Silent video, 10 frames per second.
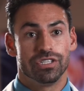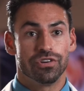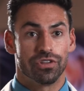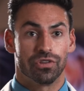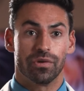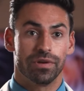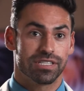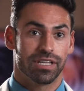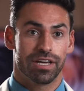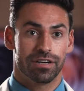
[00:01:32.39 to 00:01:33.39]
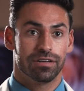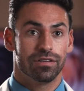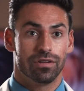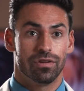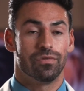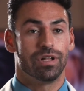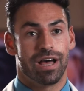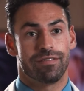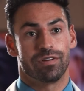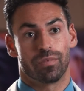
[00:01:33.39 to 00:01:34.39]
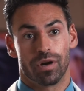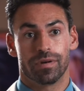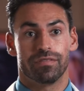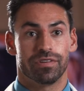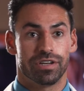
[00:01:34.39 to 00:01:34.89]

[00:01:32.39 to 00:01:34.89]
2 to 3 weeks later, we'll have your permanent